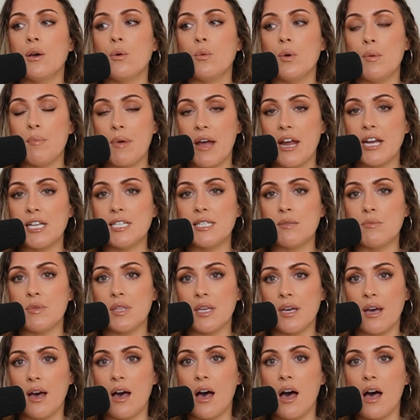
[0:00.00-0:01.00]
we buried him in
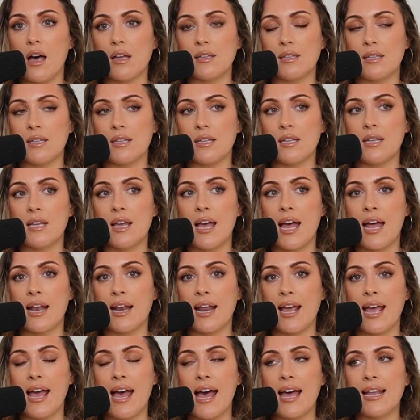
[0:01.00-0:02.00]
the garden, and
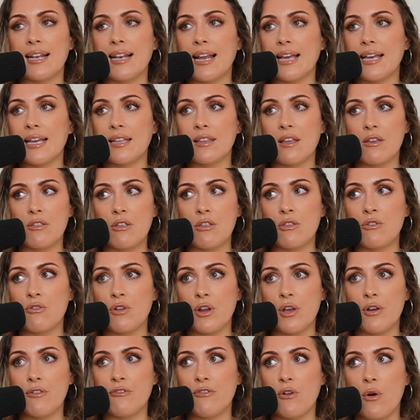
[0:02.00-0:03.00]
I had like another
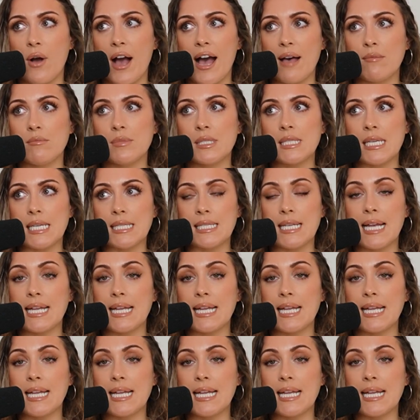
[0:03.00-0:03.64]
3 or 4 hamsters,